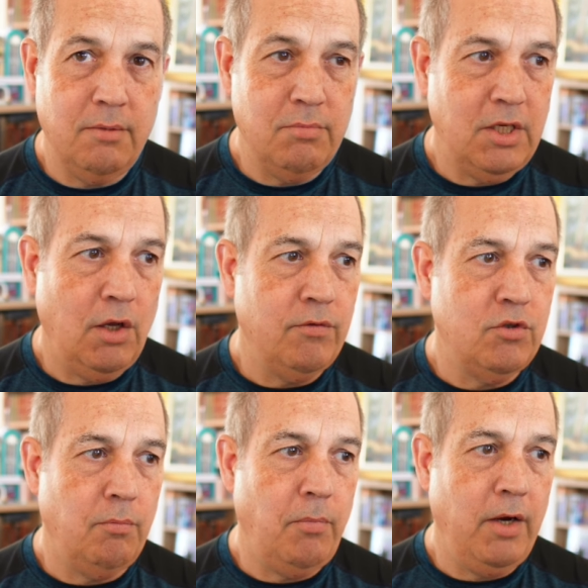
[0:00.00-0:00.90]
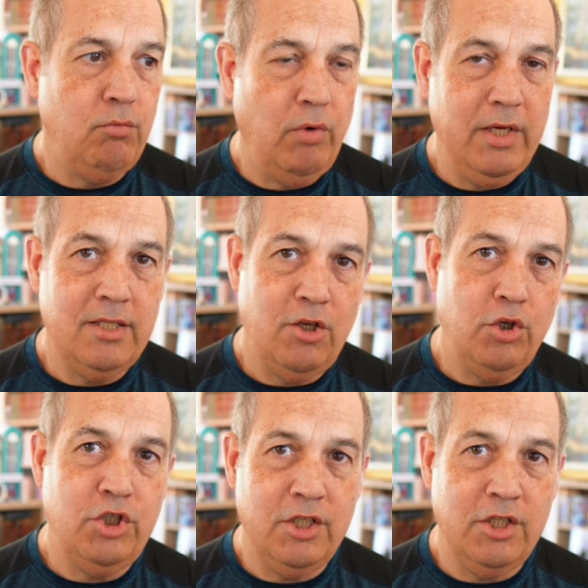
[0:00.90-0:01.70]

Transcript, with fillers: themselves or by research